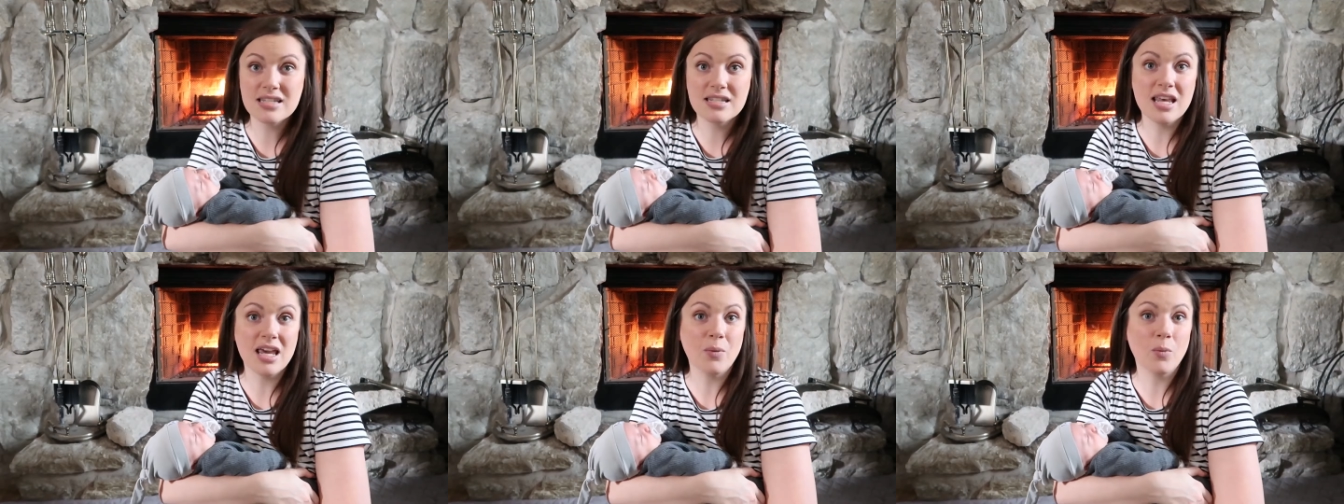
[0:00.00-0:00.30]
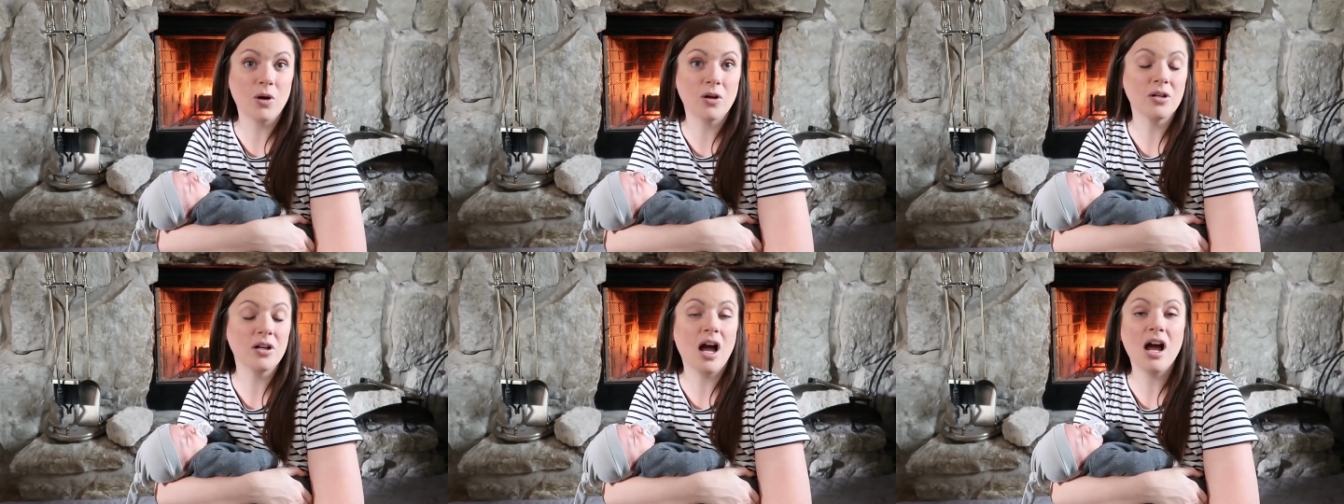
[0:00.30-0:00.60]
They
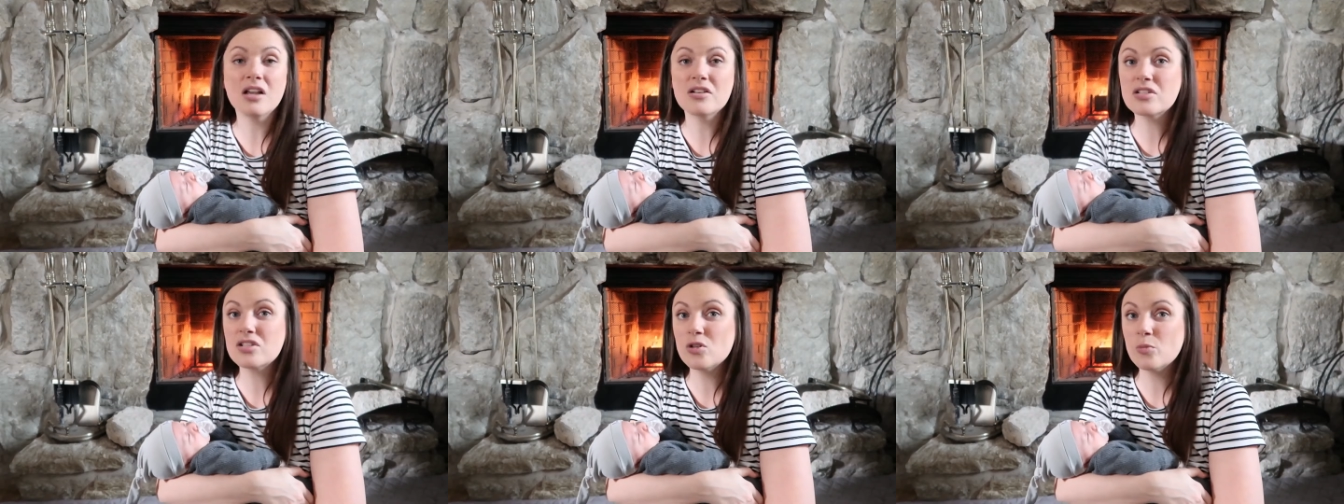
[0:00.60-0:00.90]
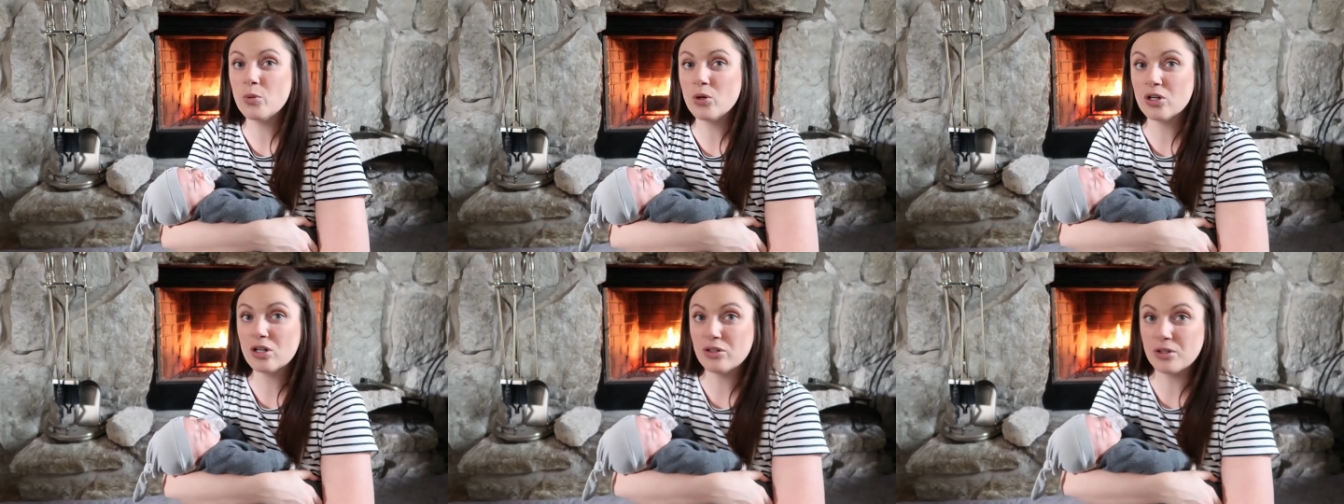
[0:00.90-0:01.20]
were not
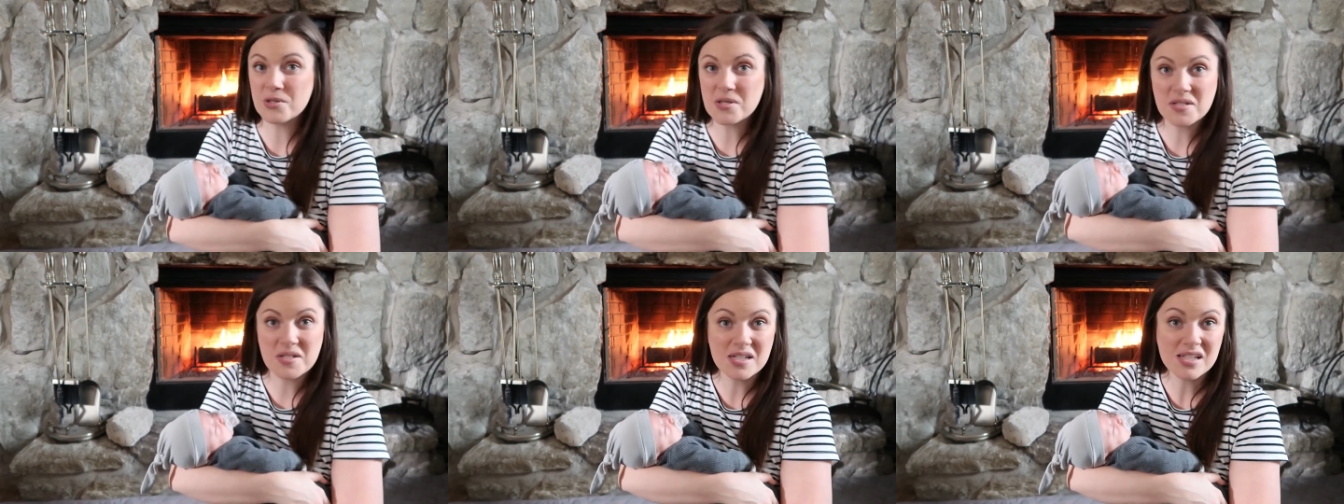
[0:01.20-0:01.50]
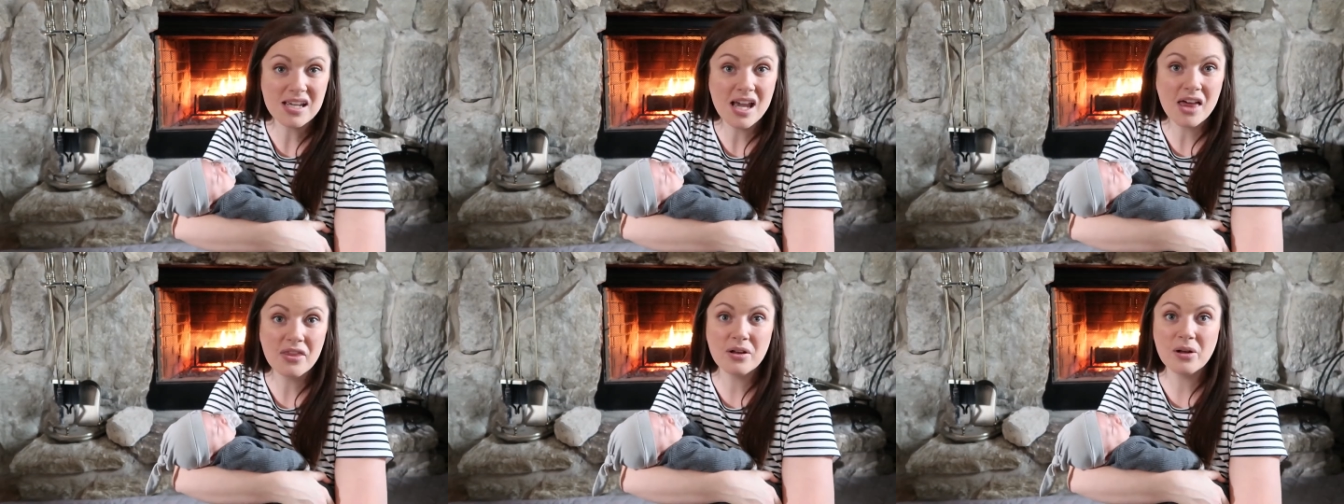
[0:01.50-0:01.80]
super close
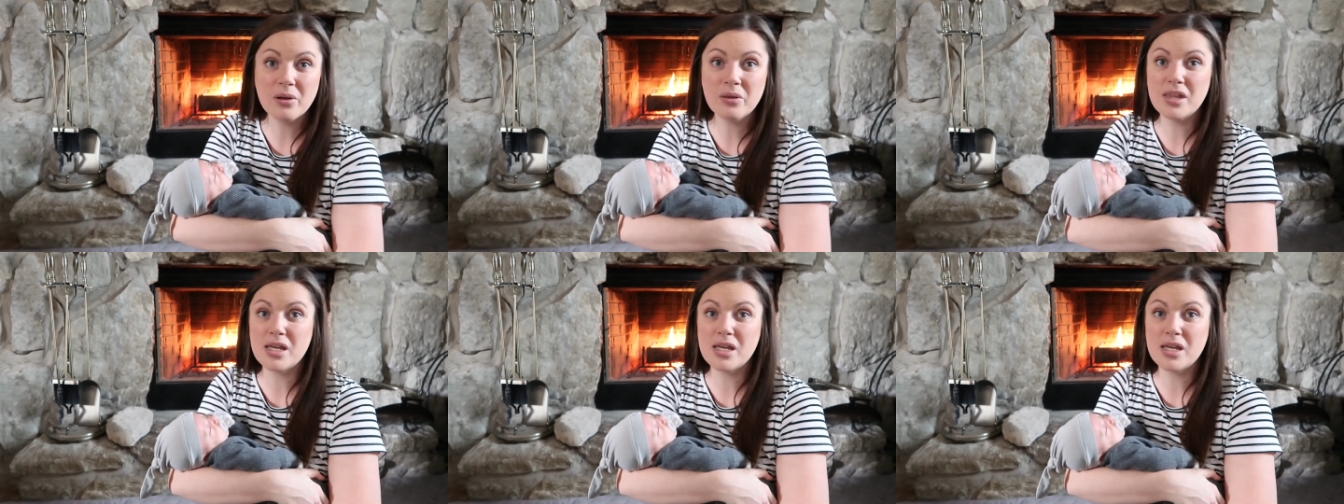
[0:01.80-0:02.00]
together.